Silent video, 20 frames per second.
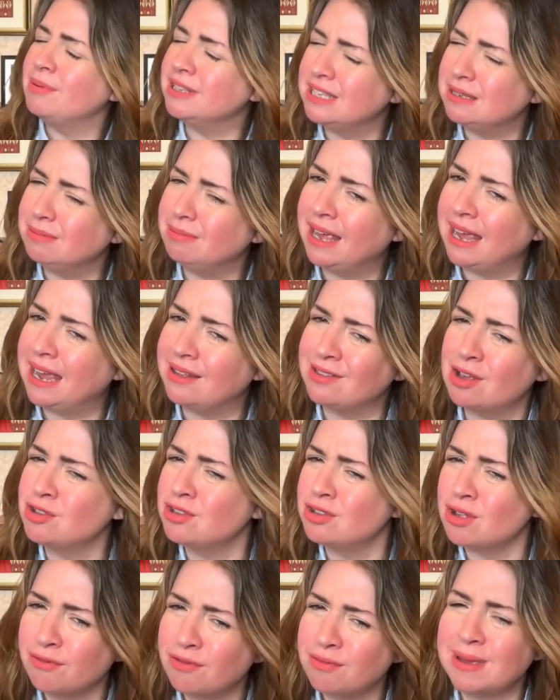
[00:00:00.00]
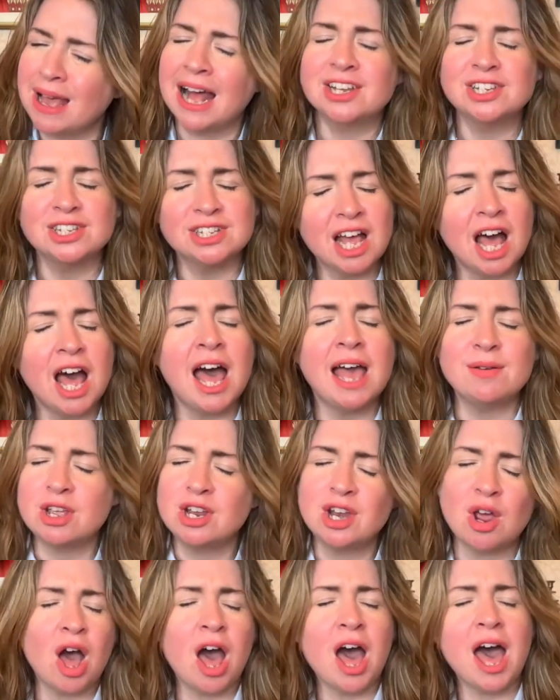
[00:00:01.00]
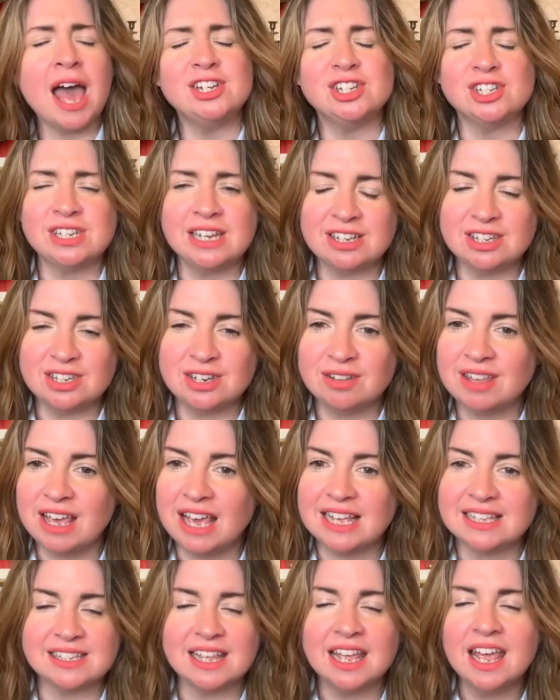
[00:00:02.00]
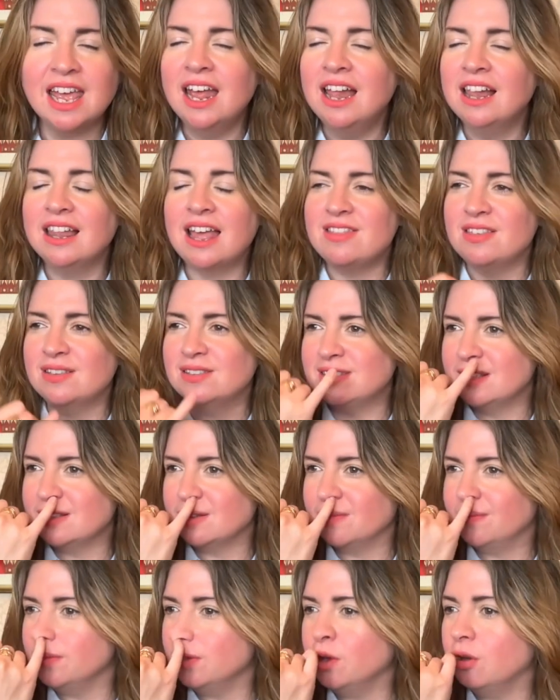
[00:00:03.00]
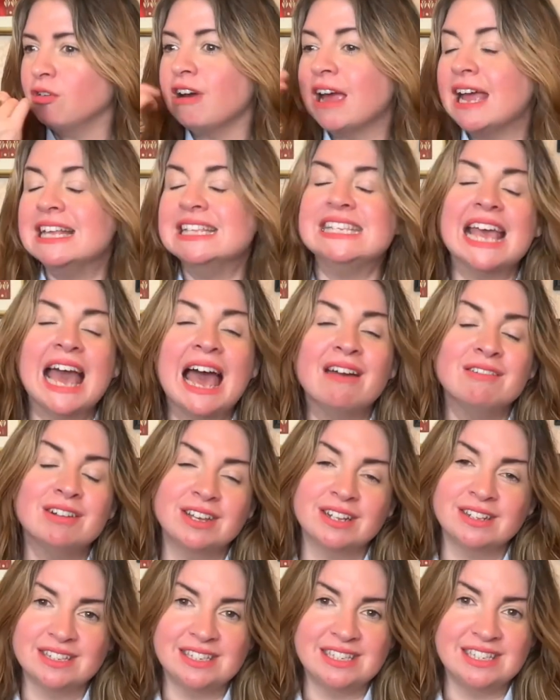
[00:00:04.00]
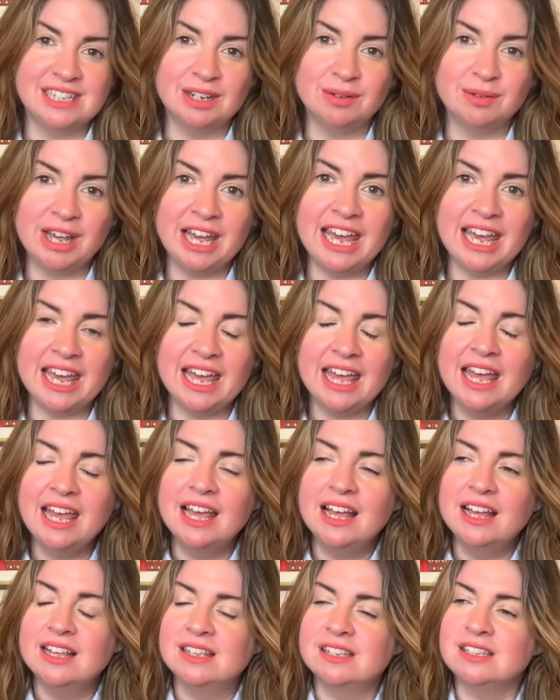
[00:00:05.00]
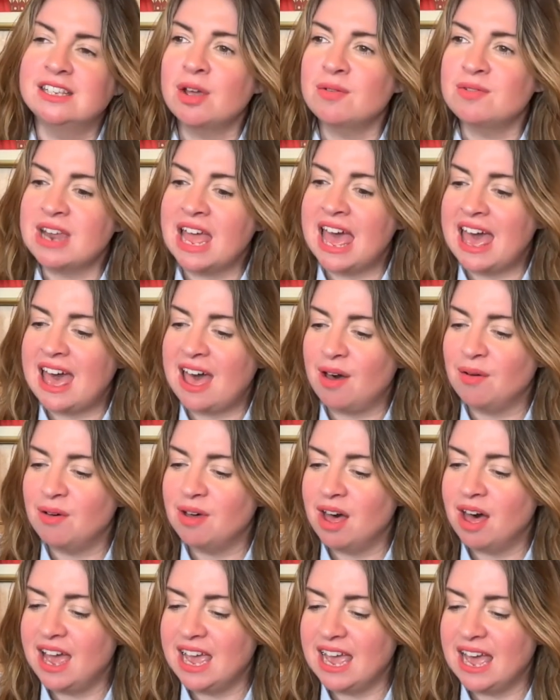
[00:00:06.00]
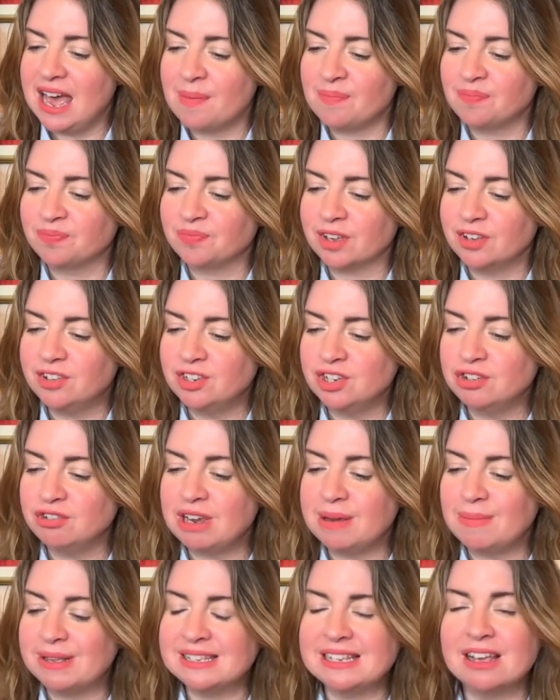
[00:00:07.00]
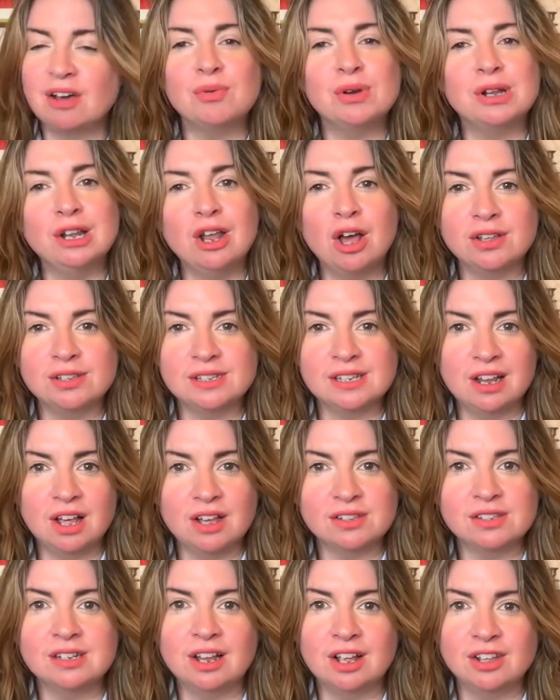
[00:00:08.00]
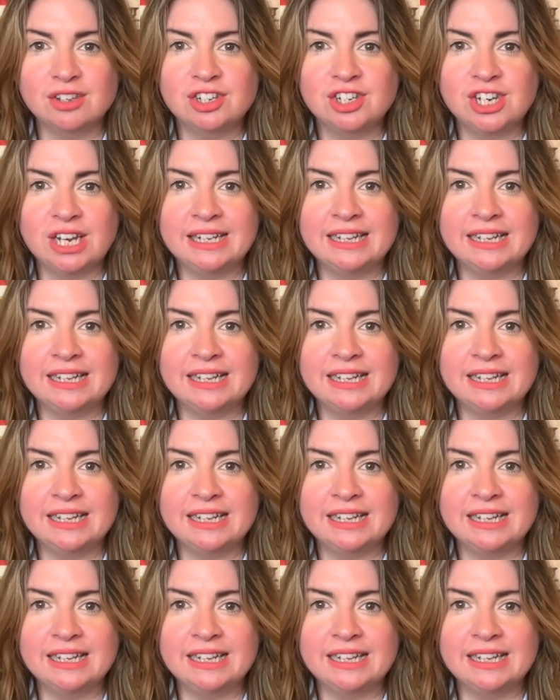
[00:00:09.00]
happen to me. No, it's not for me. I just need to do this. Like there's this crazy arrogance to it. So now I just treat myself with lots and lots and lots of